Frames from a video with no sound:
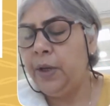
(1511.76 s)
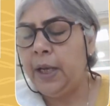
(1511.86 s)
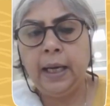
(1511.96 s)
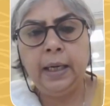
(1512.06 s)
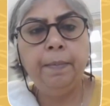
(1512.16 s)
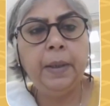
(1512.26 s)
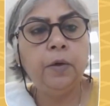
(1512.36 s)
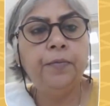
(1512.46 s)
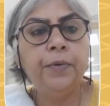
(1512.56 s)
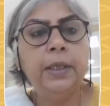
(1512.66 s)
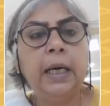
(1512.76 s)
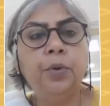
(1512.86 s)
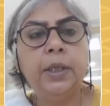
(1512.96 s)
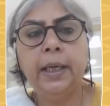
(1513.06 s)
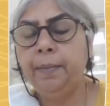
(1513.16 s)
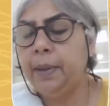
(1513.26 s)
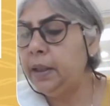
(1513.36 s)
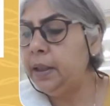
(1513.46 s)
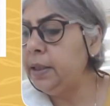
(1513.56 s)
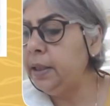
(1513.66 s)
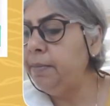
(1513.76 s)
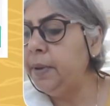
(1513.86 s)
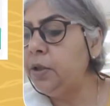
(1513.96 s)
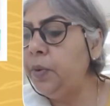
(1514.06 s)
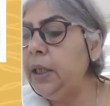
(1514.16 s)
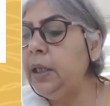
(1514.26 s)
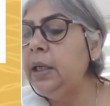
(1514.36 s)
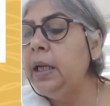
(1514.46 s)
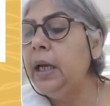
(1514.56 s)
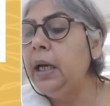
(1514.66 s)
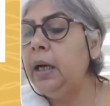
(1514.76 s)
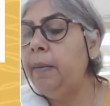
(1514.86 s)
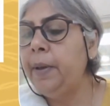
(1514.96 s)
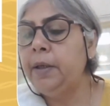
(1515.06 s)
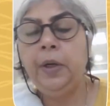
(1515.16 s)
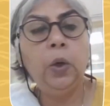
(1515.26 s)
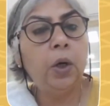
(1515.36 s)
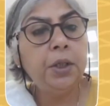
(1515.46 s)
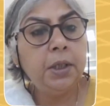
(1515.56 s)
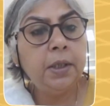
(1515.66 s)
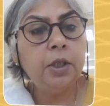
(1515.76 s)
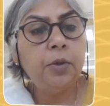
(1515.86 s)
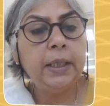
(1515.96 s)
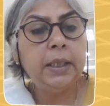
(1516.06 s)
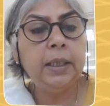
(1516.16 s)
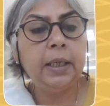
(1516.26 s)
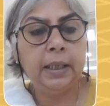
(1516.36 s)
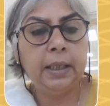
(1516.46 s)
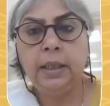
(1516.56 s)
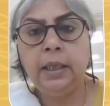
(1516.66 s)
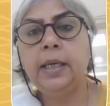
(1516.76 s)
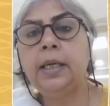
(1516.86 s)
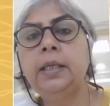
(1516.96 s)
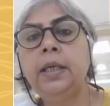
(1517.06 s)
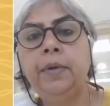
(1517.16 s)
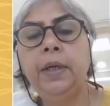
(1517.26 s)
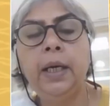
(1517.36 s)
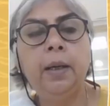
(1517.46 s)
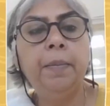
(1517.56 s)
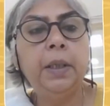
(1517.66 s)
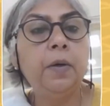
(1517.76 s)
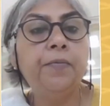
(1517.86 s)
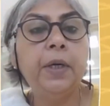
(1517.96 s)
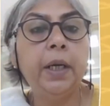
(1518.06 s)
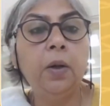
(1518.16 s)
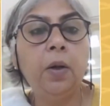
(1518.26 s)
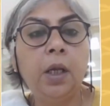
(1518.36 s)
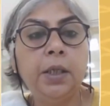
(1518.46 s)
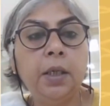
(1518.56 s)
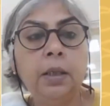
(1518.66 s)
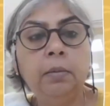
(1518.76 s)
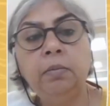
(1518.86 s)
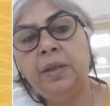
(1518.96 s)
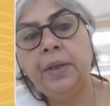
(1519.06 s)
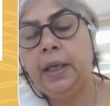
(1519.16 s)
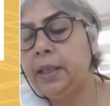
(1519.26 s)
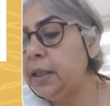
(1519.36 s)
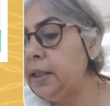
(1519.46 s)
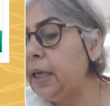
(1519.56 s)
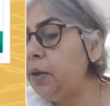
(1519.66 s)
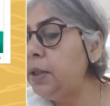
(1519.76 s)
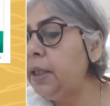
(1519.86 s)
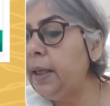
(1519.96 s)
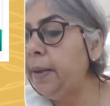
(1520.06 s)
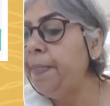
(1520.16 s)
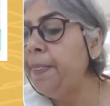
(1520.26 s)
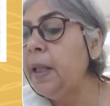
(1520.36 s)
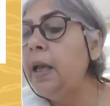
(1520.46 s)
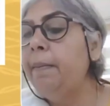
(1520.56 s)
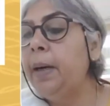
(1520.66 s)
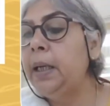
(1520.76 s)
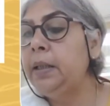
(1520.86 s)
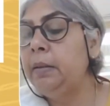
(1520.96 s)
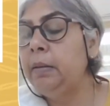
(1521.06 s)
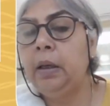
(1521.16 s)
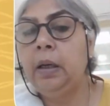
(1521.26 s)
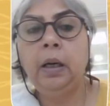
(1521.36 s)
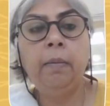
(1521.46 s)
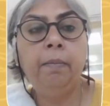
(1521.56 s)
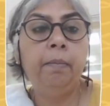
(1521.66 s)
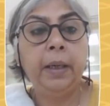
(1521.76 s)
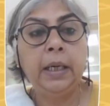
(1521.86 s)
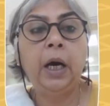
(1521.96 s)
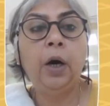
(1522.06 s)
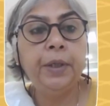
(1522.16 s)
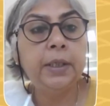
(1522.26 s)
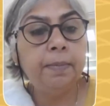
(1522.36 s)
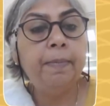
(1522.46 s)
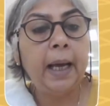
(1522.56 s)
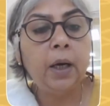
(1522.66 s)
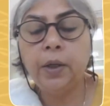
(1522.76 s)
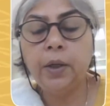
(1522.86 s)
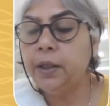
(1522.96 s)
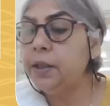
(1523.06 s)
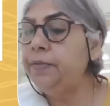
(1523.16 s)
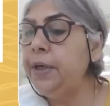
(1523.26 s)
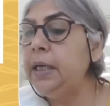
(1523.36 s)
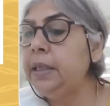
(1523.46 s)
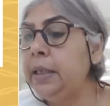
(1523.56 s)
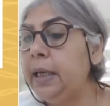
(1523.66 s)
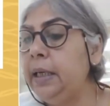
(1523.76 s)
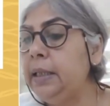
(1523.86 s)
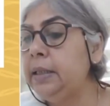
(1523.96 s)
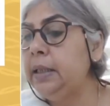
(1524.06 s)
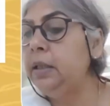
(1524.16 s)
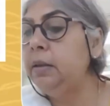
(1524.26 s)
had a bit of a downtime in this in between, but we launched it in 2019. Like I said, we had a bit of a technological related downtime, but now it's back on its feet, and it's